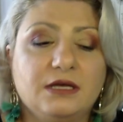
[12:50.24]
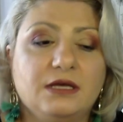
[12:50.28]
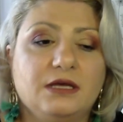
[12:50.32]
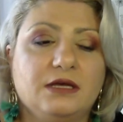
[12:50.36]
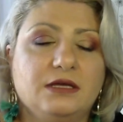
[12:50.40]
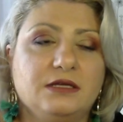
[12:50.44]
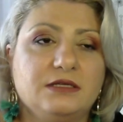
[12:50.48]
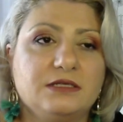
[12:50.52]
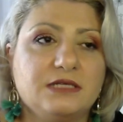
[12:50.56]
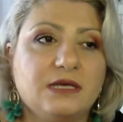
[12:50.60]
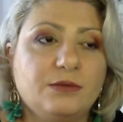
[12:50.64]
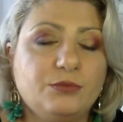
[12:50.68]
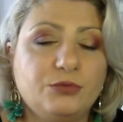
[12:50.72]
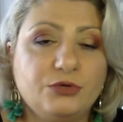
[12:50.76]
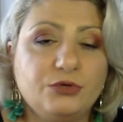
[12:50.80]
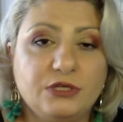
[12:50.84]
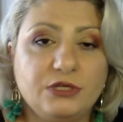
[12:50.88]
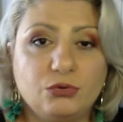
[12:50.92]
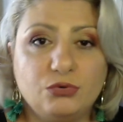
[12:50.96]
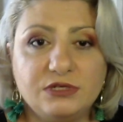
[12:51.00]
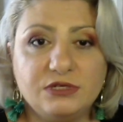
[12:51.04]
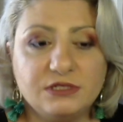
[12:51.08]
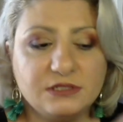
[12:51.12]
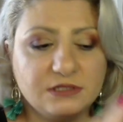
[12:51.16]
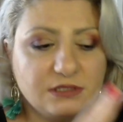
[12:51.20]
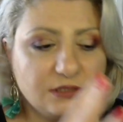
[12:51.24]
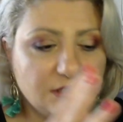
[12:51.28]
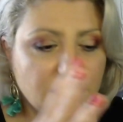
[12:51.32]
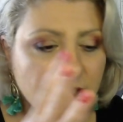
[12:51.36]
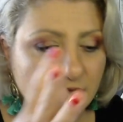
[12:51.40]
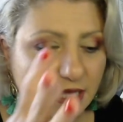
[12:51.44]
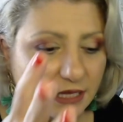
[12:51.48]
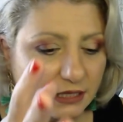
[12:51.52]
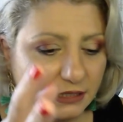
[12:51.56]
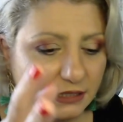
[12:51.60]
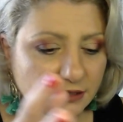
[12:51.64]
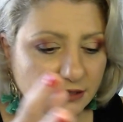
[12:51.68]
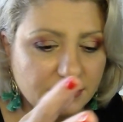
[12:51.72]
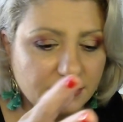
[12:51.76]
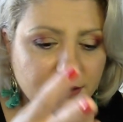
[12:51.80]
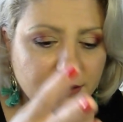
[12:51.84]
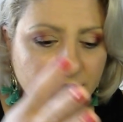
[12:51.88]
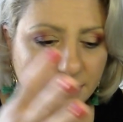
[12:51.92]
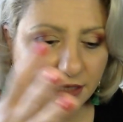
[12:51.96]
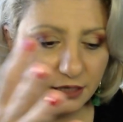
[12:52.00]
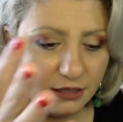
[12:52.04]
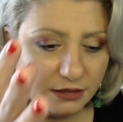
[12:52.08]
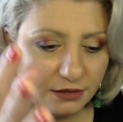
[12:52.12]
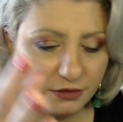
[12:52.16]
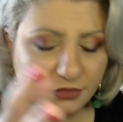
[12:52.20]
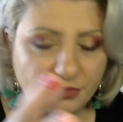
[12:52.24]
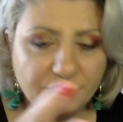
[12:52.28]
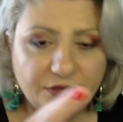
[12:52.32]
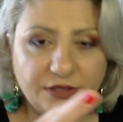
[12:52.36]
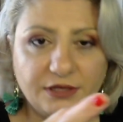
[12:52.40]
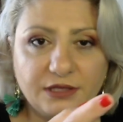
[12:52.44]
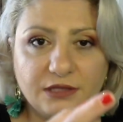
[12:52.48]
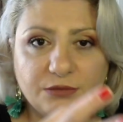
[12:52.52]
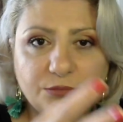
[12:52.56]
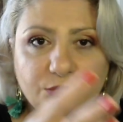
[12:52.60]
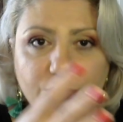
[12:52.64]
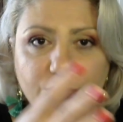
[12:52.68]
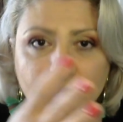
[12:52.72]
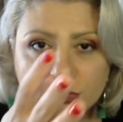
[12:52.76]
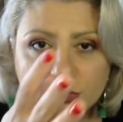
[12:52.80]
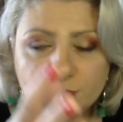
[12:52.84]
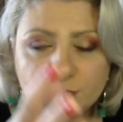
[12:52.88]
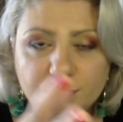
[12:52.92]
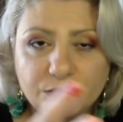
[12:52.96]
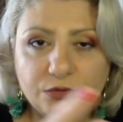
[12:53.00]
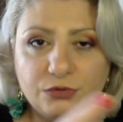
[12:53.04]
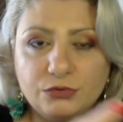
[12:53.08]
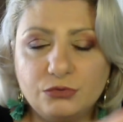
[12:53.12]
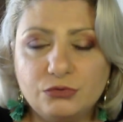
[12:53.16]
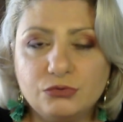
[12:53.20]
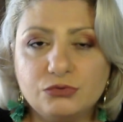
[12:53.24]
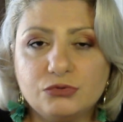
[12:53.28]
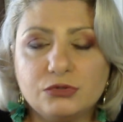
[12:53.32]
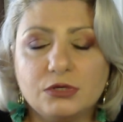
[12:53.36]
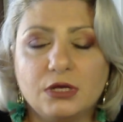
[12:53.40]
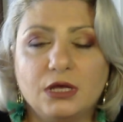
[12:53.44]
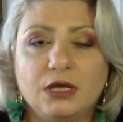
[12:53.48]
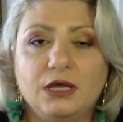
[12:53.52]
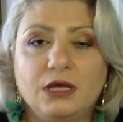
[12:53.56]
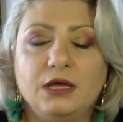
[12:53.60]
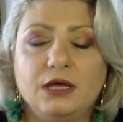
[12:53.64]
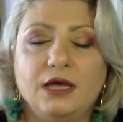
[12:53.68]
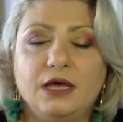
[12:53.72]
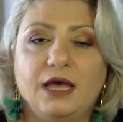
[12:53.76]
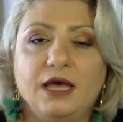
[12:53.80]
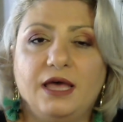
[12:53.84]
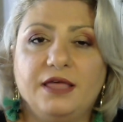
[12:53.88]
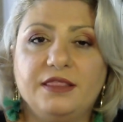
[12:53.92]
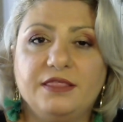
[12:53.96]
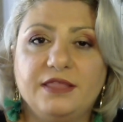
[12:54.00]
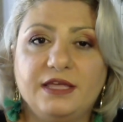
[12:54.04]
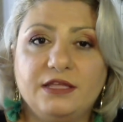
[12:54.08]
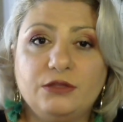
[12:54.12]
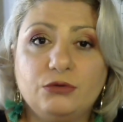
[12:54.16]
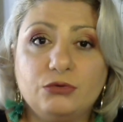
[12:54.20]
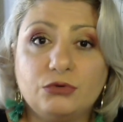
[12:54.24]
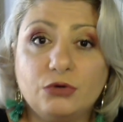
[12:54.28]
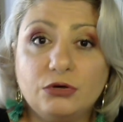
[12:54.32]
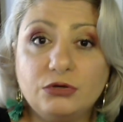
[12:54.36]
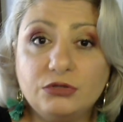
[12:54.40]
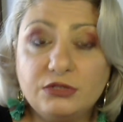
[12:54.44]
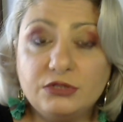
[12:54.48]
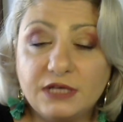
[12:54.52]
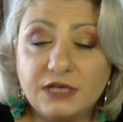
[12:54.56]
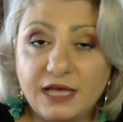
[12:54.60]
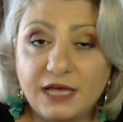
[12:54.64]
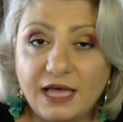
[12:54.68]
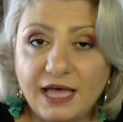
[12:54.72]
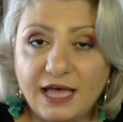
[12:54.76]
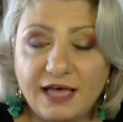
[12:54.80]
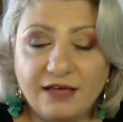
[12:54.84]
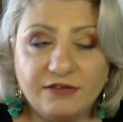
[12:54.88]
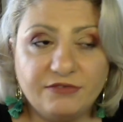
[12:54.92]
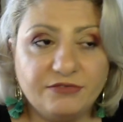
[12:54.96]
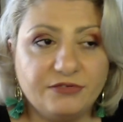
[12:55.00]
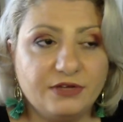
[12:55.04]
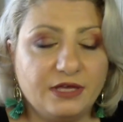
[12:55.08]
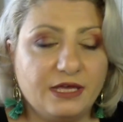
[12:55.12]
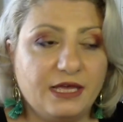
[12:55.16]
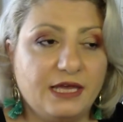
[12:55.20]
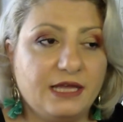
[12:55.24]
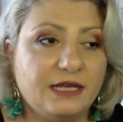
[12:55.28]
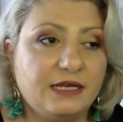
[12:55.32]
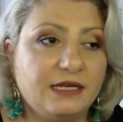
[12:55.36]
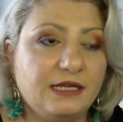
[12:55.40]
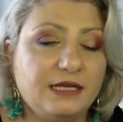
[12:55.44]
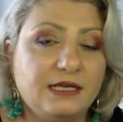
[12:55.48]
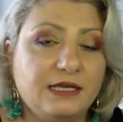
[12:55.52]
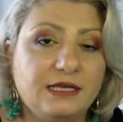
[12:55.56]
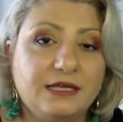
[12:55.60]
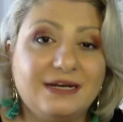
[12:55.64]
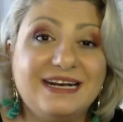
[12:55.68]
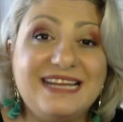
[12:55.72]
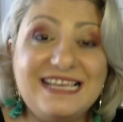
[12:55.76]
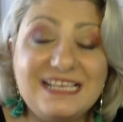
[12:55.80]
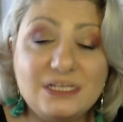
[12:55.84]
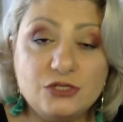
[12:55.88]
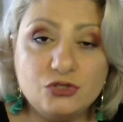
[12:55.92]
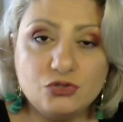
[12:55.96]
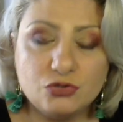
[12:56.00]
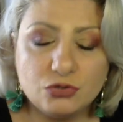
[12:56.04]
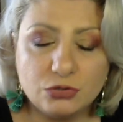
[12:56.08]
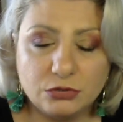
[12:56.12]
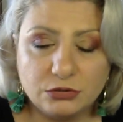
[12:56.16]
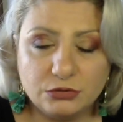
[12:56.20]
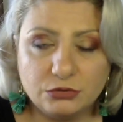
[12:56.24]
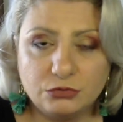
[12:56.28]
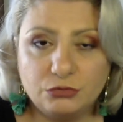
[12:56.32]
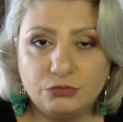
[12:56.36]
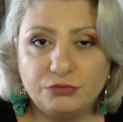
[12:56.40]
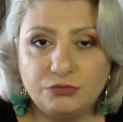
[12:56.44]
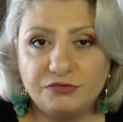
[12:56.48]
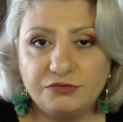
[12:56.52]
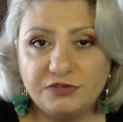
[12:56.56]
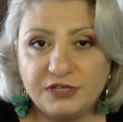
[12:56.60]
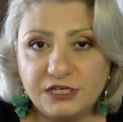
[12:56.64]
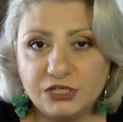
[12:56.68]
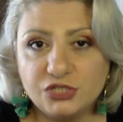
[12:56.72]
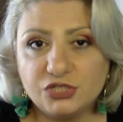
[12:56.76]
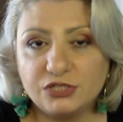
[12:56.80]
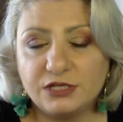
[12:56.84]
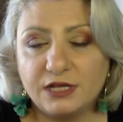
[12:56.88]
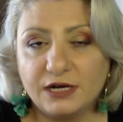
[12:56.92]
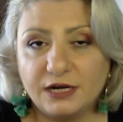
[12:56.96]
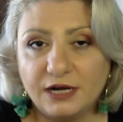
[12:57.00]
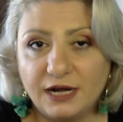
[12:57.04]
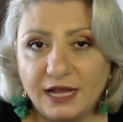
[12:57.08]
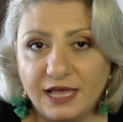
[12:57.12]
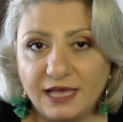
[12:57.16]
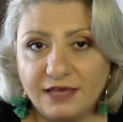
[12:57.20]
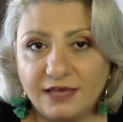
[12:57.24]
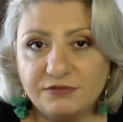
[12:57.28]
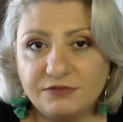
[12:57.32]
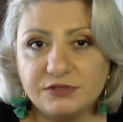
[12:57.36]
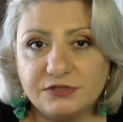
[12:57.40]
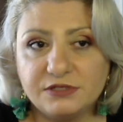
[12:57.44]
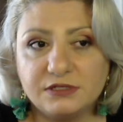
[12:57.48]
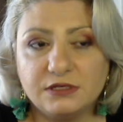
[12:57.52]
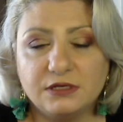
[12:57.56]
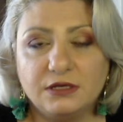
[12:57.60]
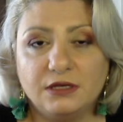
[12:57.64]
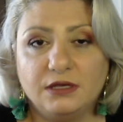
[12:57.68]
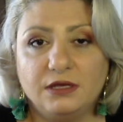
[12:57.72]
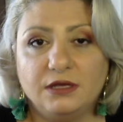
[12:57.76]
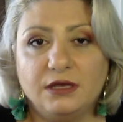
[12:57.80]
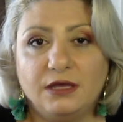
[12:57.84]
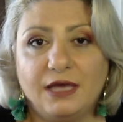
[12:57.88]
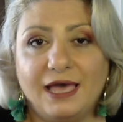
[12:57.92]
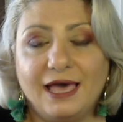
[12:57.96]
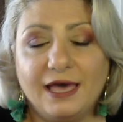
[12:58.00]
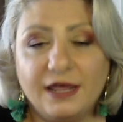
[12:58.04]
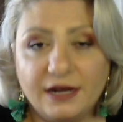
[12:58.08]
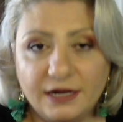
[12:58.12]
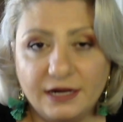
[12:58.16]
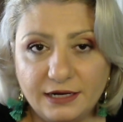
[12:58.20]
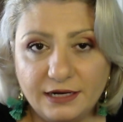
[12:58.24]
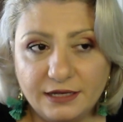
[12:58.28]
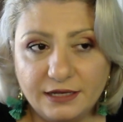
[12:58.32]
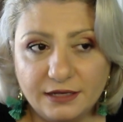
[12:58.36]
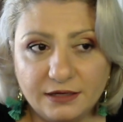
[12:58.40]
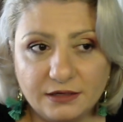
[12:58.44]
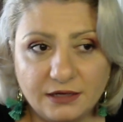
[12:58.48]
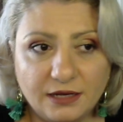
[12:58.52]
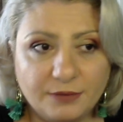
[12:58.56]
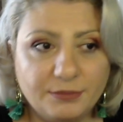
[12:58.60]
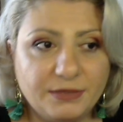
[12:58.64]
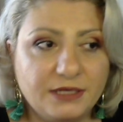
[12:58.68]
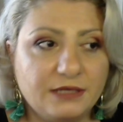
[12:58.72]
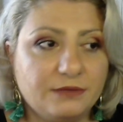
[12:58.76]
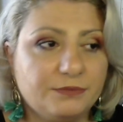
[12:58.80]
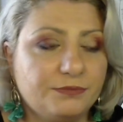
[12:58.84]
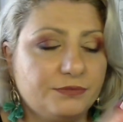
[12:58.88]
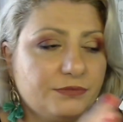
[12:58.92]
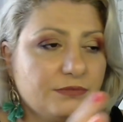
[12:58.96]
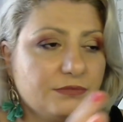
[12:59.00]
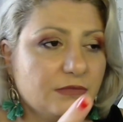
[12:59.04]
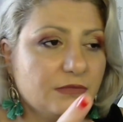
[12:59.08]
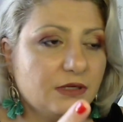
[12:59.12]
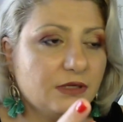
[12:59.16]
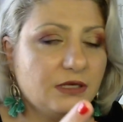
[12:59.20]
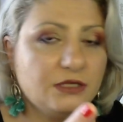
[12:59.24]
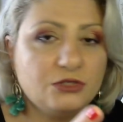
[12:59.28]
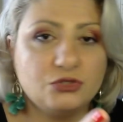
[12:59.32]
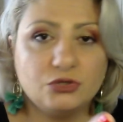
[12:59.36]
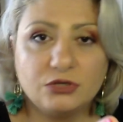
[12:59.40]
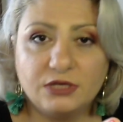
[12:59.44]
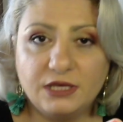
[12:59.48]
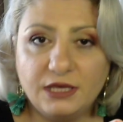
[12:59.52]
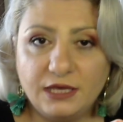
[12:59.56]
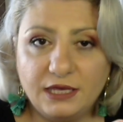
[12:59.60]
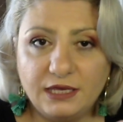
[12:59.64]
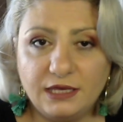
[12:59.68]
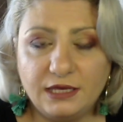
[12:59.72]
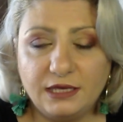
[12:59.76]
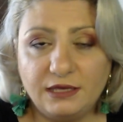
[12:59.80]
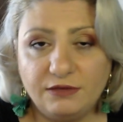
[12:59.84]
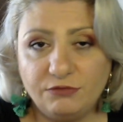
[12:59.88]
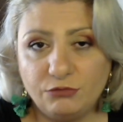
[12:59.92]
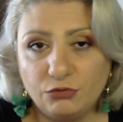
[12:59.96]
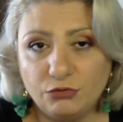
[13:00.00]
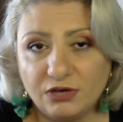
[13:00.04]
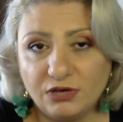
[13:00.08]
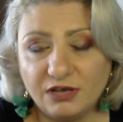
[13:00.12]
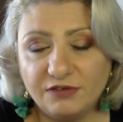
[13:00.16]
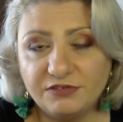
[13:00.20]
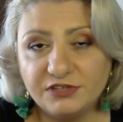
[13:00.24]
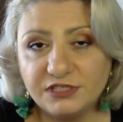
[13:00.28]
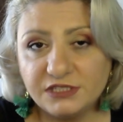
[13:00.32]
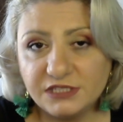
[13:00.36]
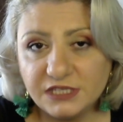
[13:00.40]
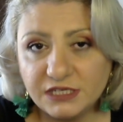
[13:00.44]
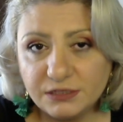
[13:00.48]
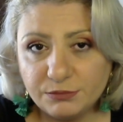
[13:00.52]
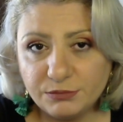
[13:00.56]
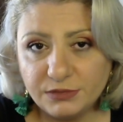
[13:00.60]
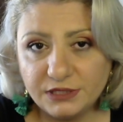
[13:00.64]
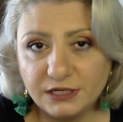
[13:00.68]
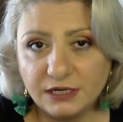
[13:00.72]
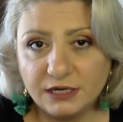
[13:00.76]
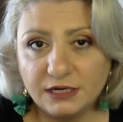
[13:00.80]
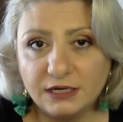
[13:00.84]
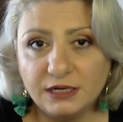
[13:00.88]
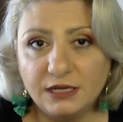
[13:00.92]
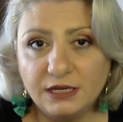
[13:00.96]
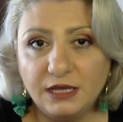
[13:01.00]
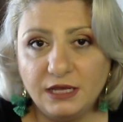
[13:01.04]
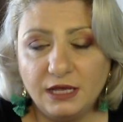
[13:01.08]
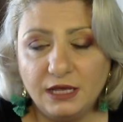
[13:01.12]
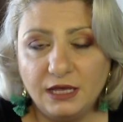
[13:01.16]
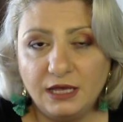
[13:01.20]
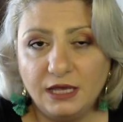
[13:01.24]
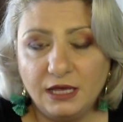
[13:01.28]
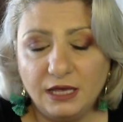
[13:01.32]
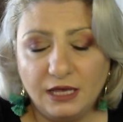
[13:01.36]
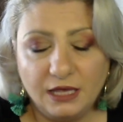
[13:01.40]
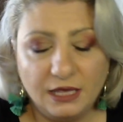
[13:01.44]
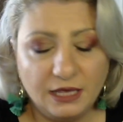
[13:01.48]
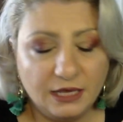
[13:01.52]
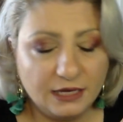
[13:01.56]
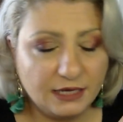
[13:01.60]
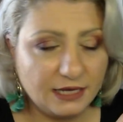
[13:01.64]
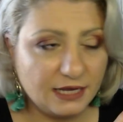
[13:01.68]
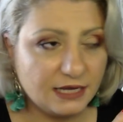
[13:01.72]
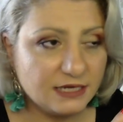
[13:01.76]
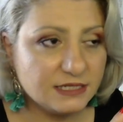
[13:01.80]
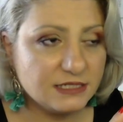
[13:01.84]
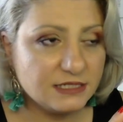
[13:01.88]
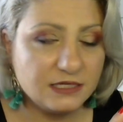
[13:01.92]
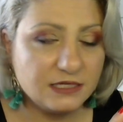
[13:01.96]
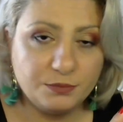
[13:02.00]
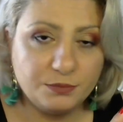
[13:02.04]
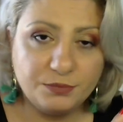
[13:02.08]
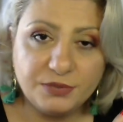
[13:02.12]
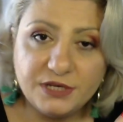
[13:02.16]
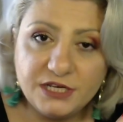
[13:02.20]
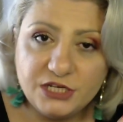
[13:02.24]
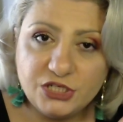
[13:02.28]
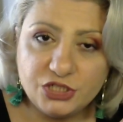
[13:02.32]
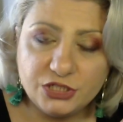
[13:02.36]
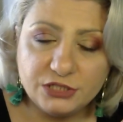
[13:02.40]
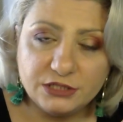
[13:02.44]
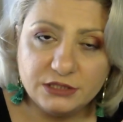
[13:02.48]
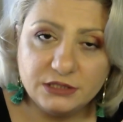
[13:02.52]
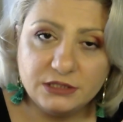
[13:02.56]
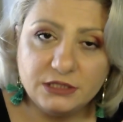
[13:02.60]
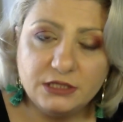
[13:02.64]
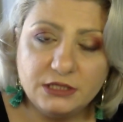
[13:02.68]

somebody who is young and healthy and prosperous, and they do not have any reason to finish their lives earlier. I mean, it's okay if you have a terminal uh, cancer patient